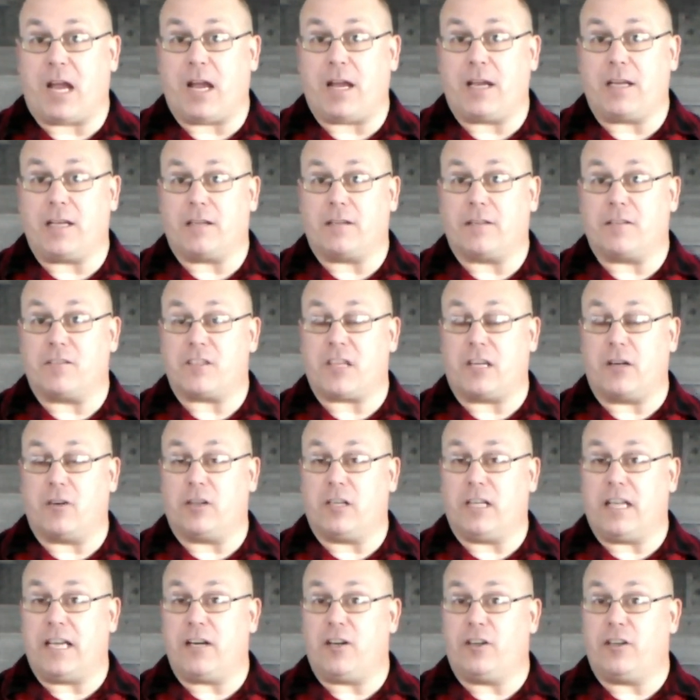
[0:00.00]
I
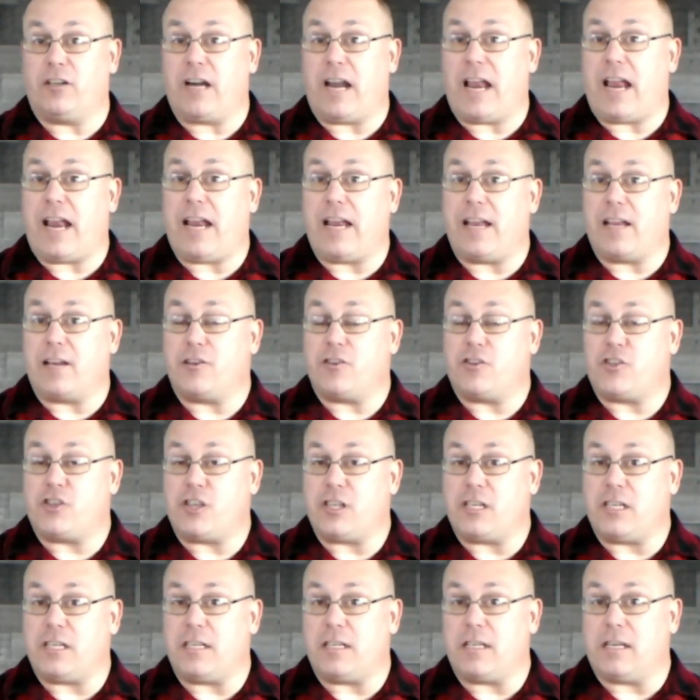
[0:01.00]
sent her a letter, and
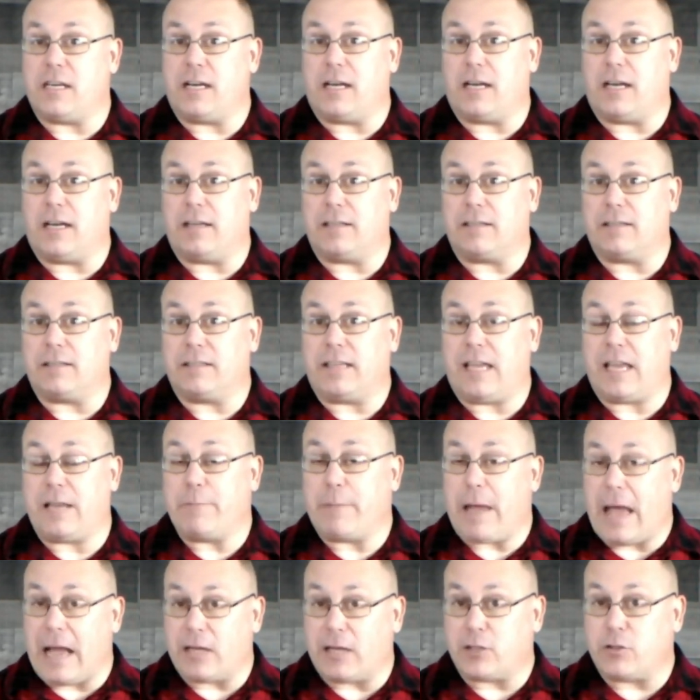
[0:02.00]
she
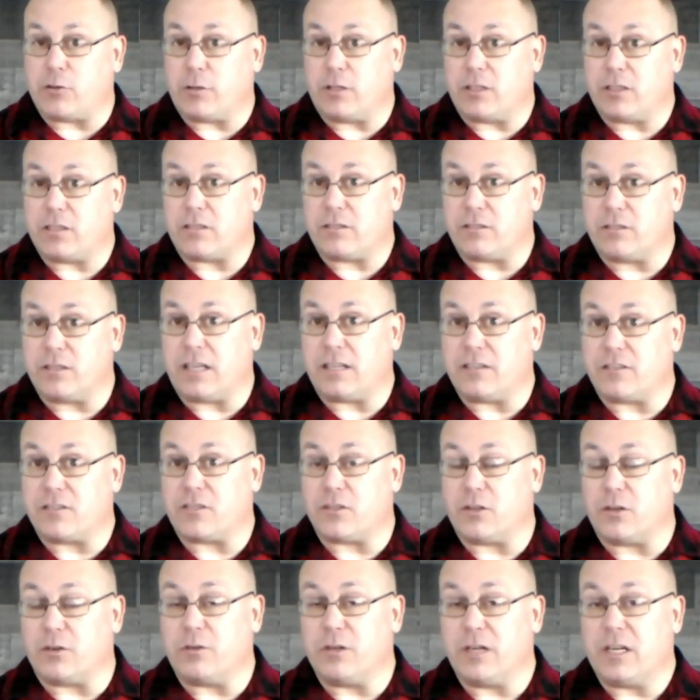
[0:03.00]
came back to us. And
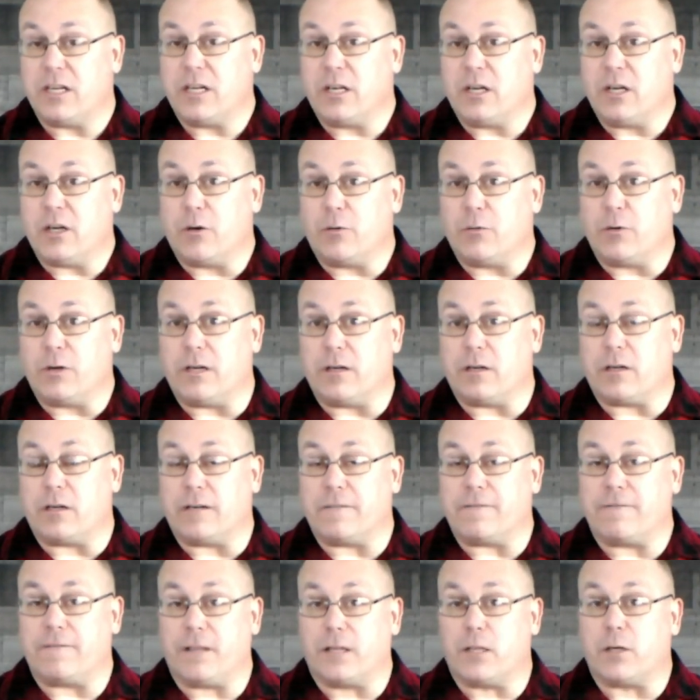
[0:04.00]
so we
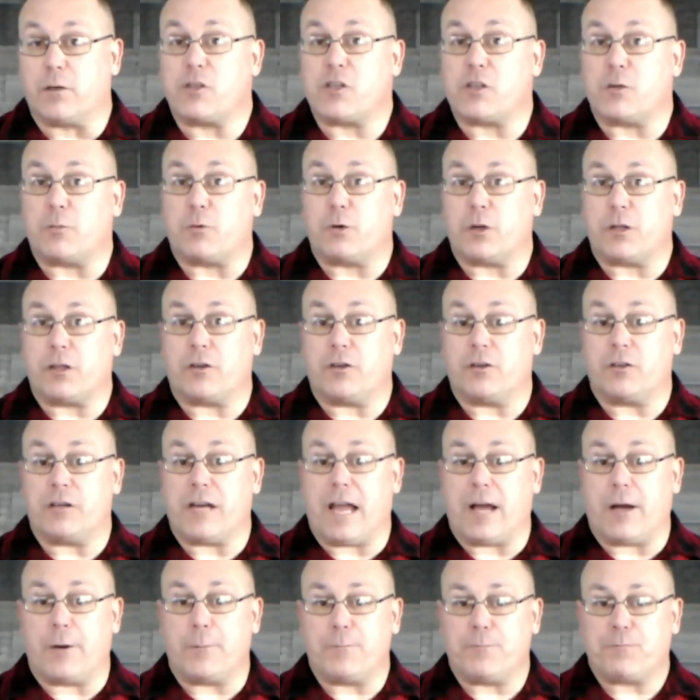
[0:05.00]
are in fellowship with her
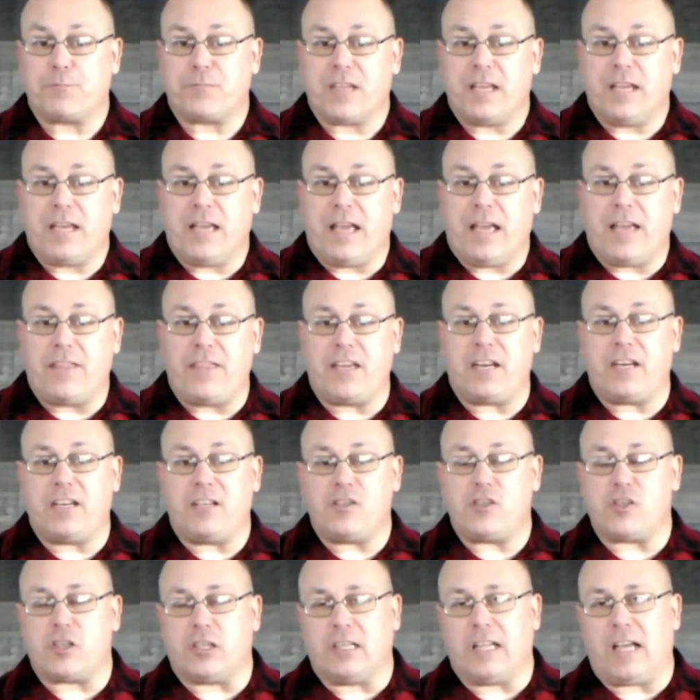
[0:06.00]
now. And then
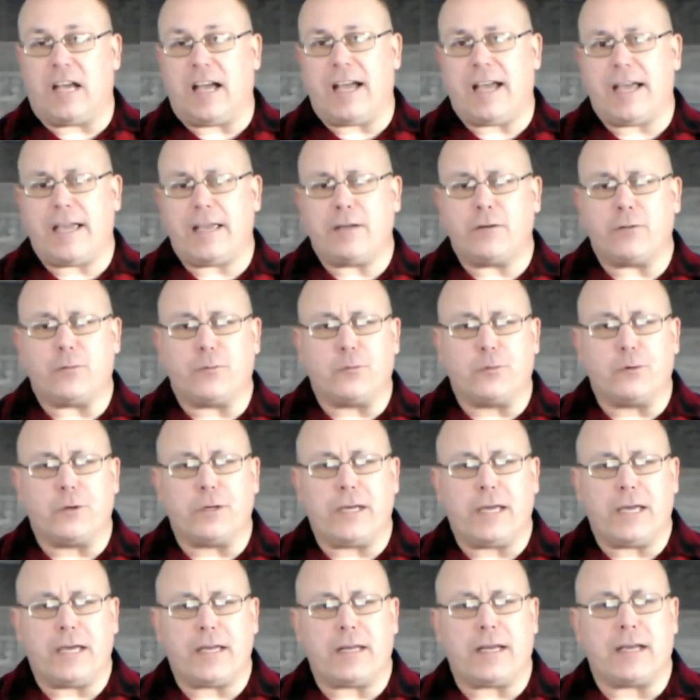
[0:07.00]
in July,
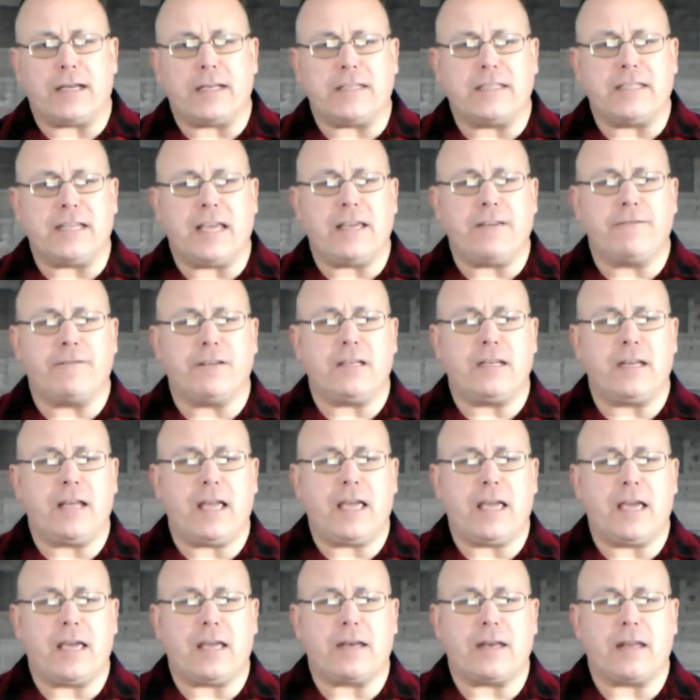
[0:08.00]
we had David
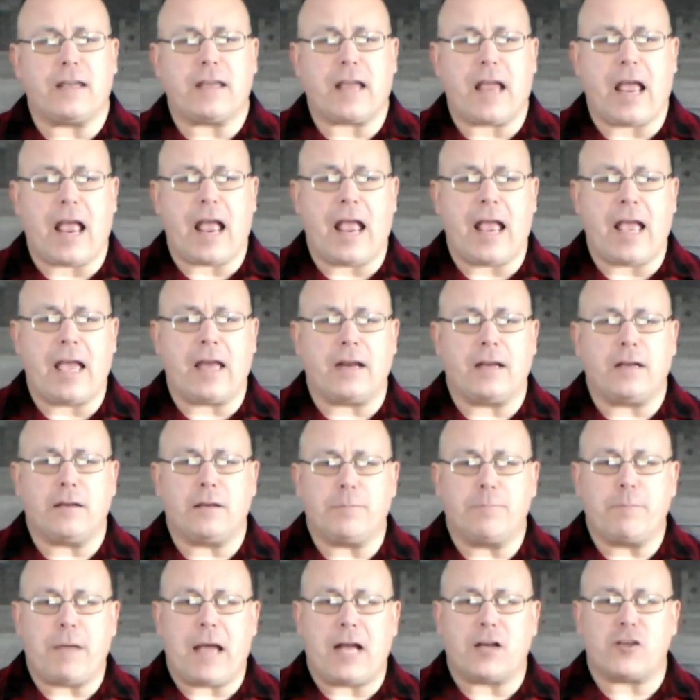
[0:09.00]
and
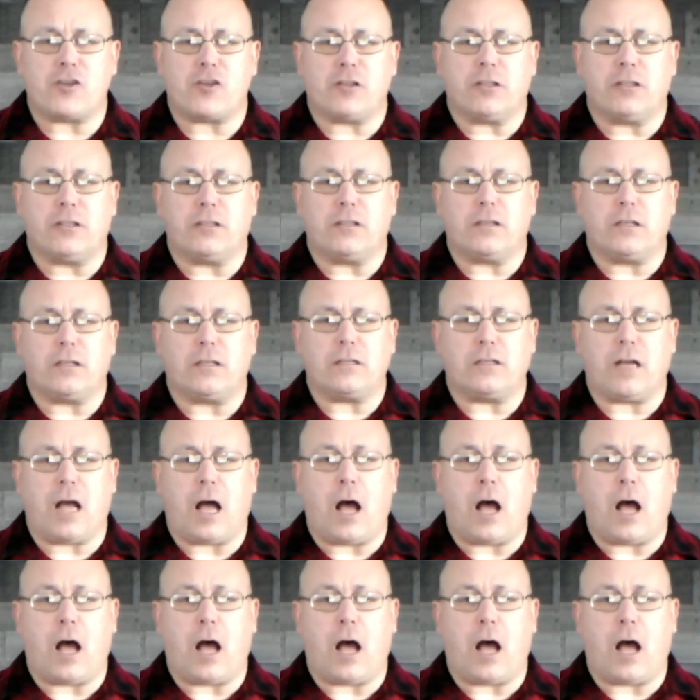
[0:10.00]
Anna Belcher,